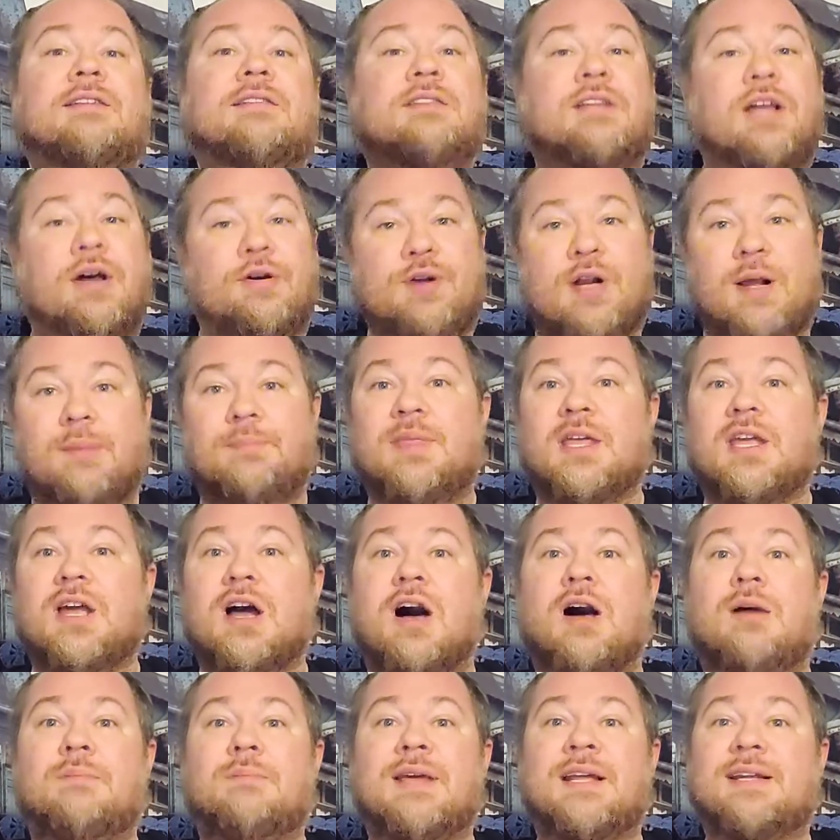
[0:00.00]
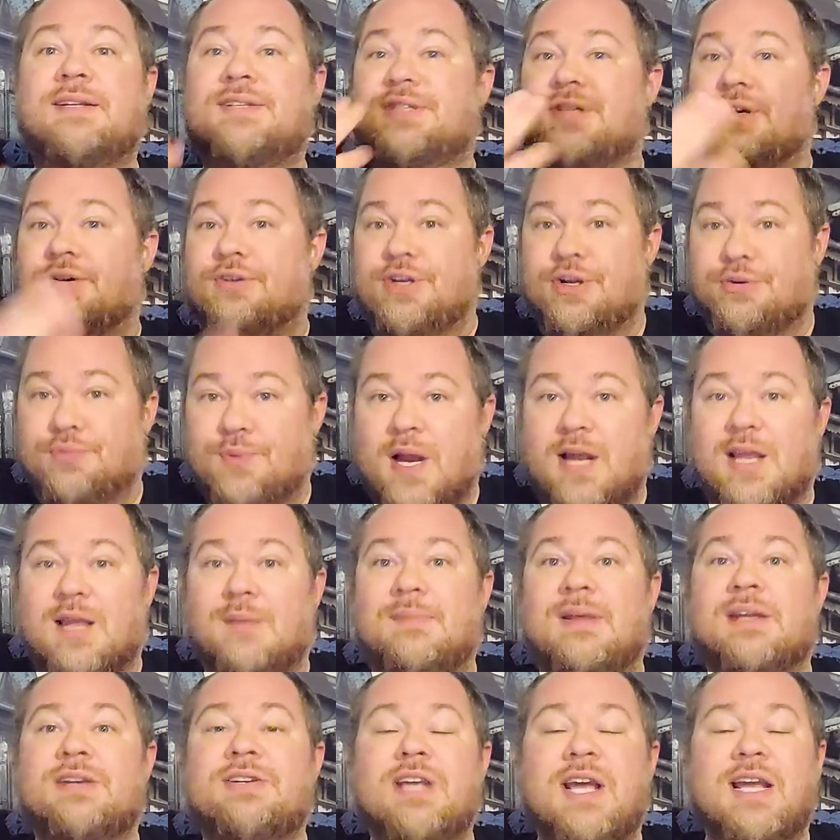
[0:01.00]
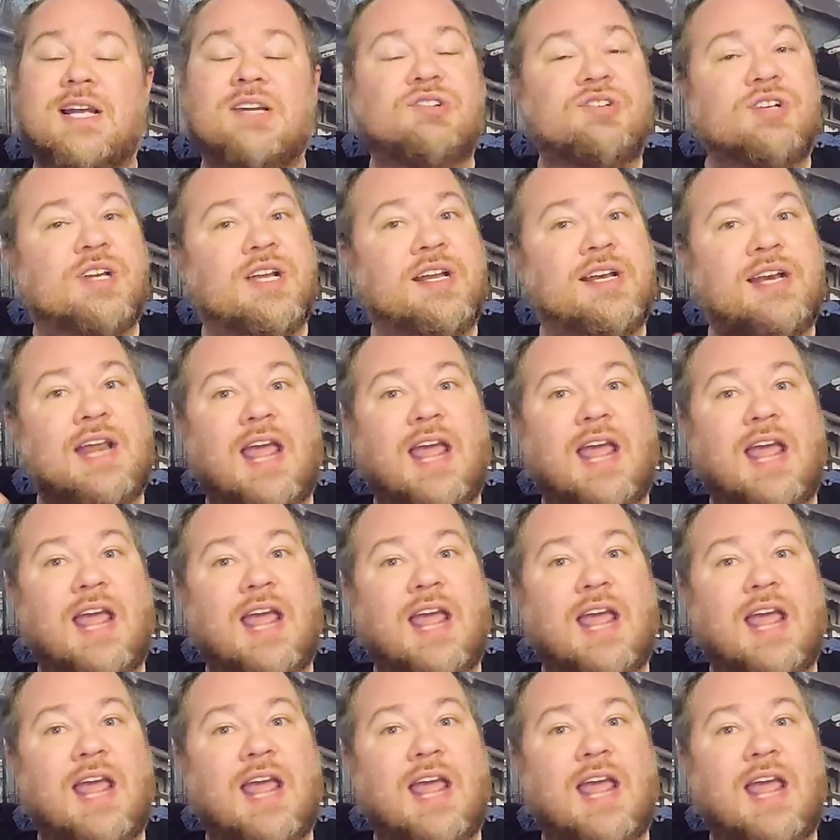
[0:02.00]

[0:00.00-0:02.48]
load up the comments on your recommendation